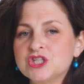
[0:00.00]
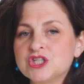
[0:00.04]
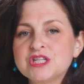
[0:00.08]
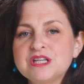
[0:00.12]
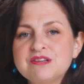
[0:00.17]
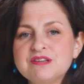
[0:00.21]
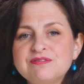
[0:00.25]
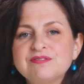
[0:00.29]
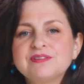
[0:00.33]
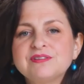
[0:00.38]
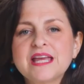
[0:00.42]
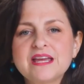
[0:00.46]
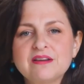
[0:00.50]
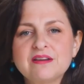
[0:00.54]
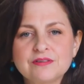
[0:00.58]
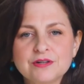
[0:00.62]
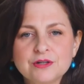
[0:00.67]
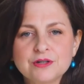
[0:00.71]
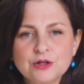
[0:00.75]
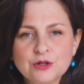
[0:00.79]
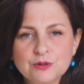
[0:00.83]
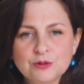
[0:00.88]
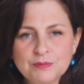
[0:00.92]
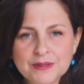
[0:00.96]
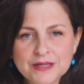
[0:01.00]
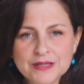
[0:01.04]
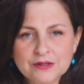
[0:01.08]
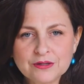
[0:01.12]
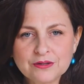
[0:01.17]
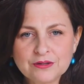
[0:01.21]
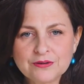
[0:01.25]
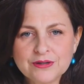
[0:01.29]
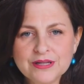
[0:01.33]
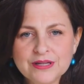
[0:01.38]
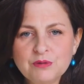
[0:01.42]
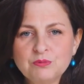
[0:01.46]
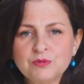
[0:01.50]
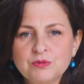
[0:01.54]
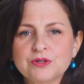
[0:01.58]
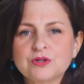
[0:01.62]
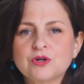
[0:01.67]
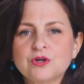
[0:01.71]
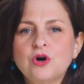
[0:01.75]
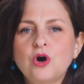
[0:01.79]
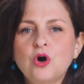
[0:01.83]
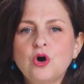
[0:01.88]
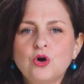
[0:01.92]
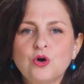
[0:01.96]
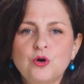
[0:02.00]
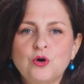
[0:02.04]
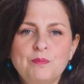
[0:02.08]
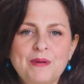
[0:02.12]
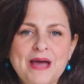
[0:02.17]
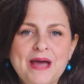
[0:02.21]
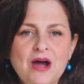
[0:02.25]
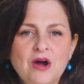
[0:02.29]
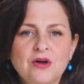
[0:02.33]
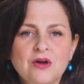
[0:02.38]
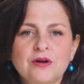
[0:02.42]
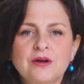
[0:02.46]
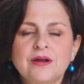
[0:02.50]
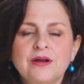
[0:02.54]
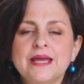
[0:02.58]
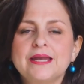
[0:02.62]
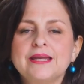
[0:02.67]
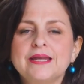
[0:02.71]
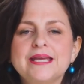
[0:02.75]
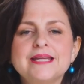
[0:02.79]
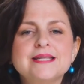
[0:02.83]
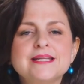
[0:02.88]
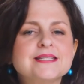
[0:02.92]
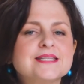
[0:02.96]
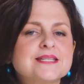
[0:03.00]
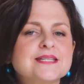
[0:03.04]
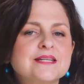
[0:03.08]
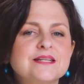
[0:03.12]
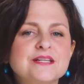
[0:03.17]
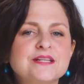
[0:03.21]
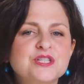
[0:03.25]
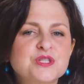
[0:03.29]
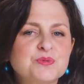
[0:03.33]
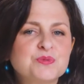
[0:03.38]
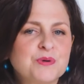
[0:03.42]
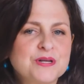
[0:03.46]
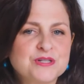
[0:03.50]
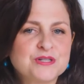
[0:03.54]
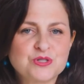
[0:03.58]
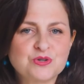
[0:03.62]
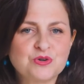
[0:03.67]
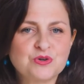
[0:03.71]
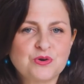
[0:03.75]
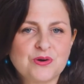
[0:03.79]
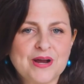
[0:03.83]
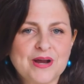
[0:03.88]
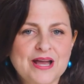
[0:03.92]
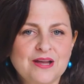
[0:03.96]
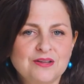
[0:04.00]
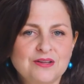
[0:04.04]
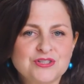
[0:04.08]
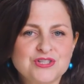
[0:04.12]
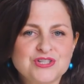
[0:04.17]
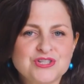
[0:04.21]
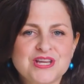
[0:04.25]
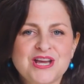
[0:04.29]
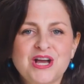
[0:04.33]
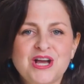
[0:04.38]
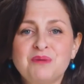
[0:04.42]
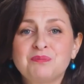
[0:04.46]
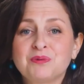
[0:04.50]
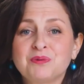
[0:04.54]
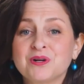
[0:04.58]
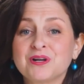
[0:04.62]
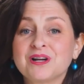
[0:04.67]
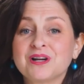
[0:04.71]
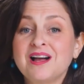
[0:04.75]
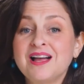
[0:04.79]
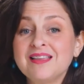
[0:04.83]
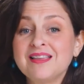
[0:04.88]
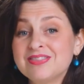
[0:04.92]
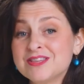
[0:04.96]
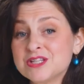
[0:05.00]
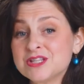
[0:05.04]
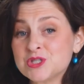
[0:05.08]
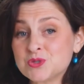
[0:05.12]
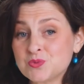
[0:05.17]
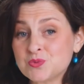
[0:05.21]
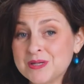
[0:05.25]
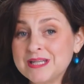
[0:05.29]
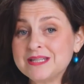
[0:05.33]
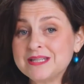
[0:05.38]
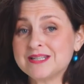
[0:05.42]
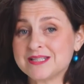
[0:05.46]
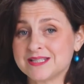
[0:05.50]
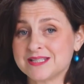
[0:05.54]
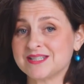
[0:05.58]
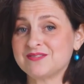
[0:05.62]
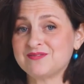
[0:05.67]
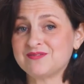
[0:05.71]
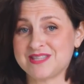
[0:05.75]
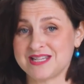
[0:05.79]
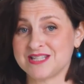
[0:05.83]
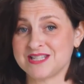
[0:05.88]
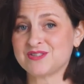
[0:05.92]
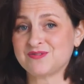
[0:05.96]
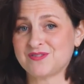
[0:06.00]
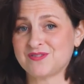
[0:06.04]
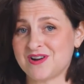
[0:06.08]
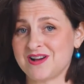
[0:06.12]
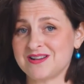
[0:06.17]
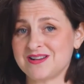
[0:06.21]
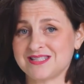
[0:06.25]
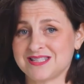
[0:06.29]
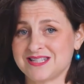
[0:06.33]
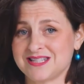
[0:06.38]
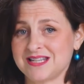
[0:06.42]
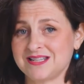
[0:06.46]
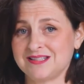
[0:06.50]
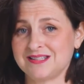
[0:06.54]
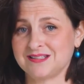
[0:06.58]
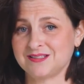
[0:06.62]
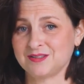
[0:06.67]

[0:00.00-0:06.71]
She flavored her buttercream with cocoa powder and instant espresso grounds to help her cut the sweetness of this frosting.